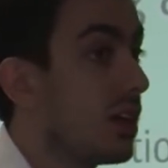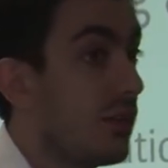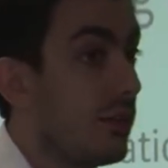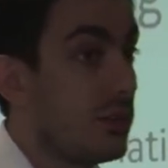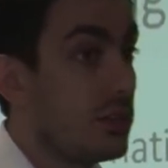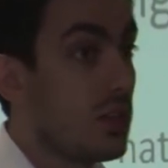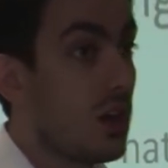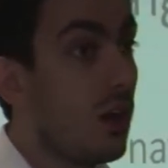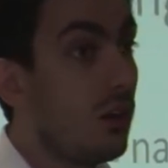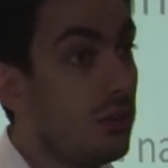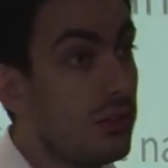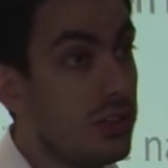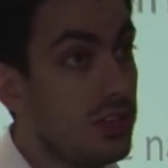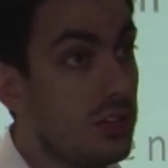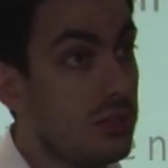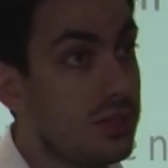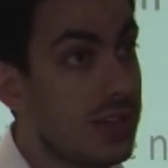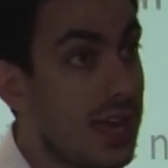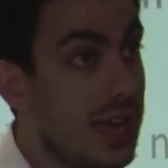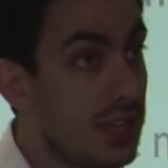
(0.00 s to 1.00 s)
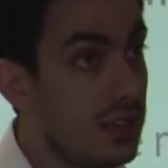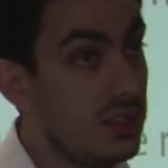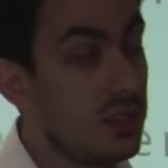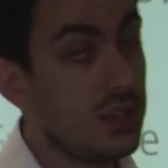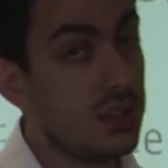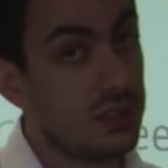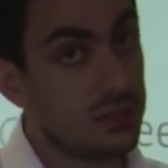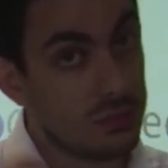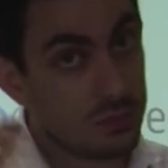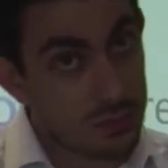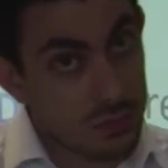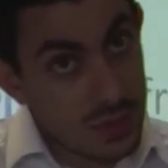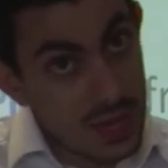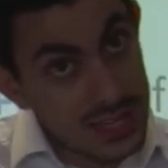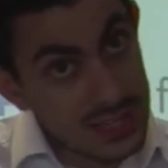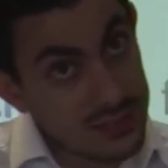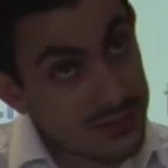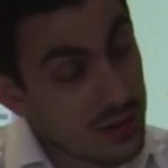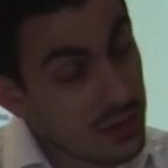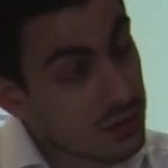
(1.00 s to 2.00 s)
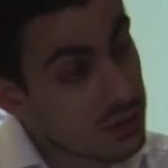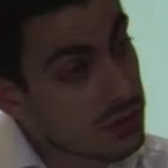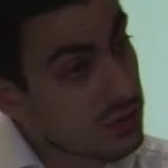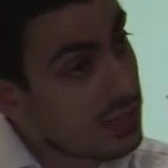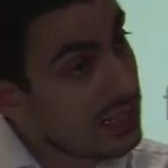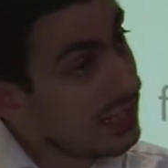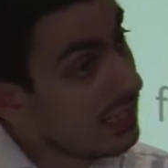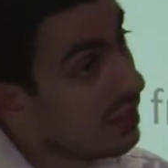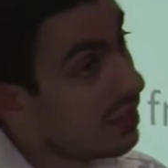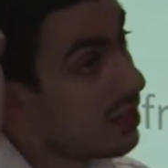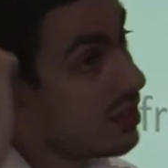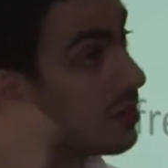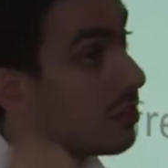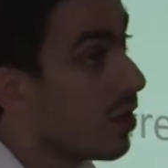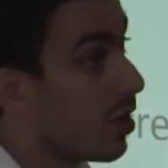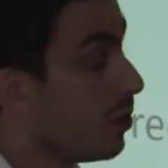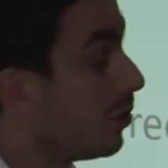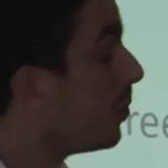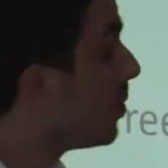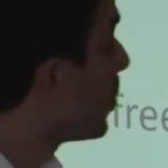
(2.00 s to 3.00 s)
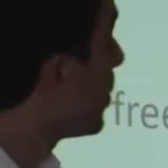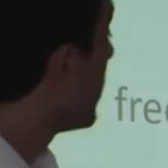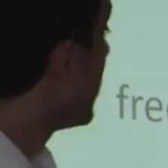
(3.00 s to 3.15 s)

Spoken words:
covers the whole of the UK, mainly focused on England at the moment, but